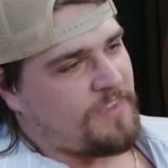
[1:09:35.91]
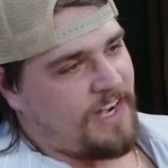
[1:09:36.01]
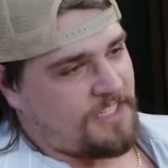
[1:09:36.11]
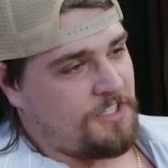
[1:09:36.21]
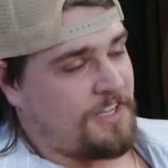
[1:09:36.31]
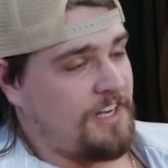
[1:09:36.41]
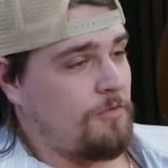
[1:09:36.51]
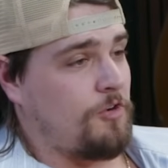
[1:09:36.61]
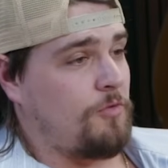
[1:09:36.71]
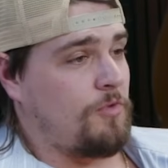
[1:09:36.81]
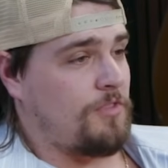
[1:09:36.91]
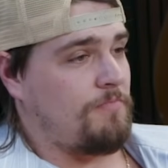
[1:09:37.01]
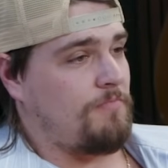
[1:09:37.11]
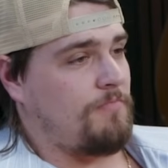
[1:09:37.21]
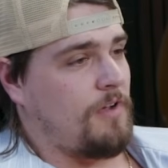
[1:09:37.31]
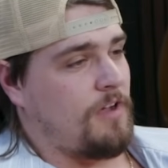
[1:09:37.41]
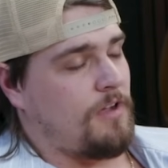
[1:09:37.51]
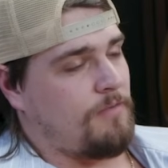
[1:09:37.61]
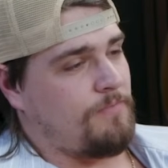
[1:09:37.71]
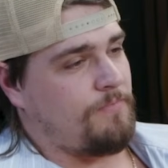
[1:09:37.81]
I took it in the room with
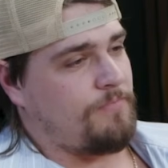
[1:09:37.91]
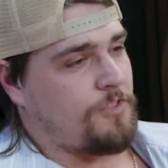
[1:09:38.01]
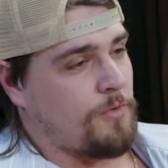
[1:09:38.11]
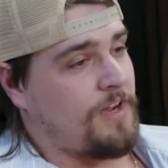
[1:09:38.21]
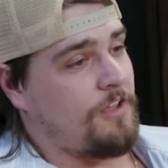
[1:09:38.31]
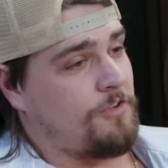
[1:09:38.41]
3